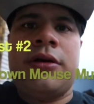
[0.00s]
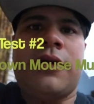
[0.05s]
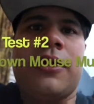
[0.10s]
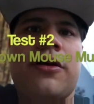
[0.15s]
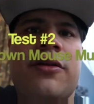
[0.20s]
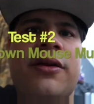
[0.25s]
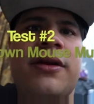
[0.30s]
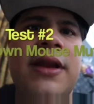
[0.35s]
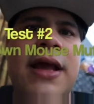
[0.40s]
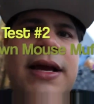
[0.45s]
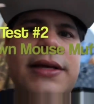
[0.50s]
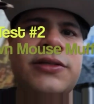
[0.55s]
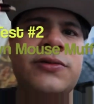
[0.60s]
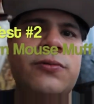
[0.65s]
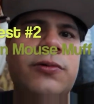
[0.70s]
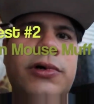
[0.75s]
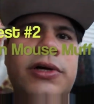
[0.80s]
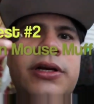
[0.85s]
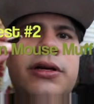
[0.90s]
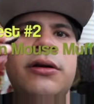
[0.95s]
Now the
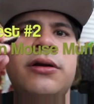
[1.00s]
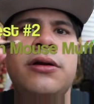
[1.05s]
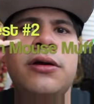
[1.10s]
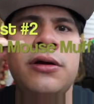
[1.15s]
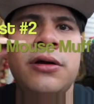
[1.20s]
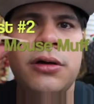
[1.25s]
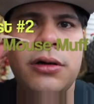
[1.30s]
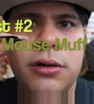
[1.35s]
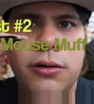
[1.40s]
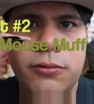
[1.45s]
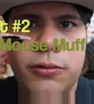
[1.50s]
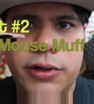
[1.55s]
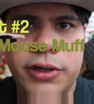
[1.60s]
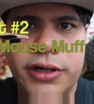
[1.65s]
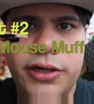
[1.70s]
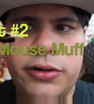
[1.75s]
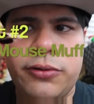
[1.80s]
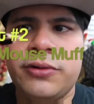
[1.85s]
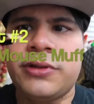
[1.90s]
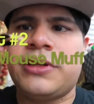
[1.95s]
next one, we're
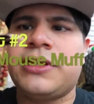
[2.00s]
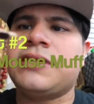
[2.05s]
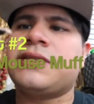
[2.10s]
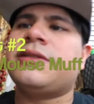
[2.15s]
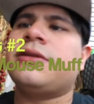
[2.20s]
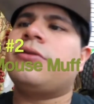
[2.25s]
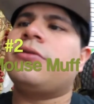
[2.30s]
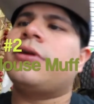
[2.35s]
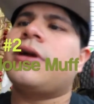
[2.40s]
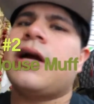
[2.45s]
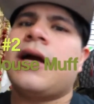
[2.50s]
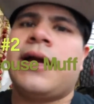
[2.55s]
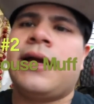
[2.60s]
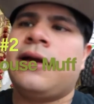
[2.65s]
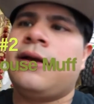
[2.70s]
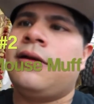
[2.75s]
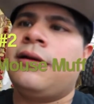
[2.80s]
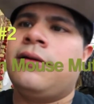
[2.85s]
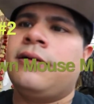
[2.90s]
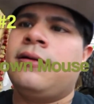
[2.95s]
gonna do with this little guy.